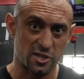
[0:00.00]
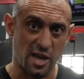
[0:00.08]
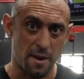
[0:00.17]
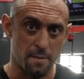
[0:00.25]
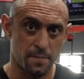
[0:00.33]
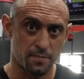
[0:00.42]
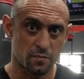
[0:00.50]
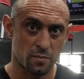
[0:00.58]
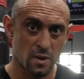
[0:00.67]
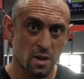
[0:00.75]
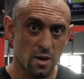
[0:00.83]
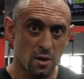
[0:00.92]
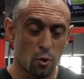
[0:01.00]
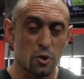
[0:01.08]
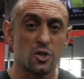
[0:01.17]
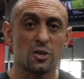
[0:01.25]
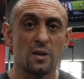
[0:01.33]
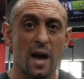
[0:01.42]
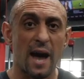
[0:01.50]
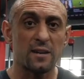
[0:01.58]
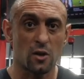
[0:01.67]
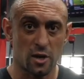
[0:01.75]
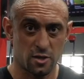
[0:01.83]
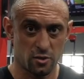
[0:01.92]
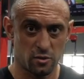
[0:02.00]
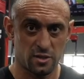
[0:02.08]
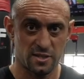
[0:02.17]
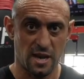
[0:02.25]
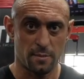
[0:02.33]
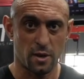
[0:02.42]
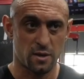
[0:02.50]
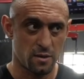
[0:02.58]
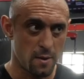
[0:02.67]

same. Or you should act like you look the same, like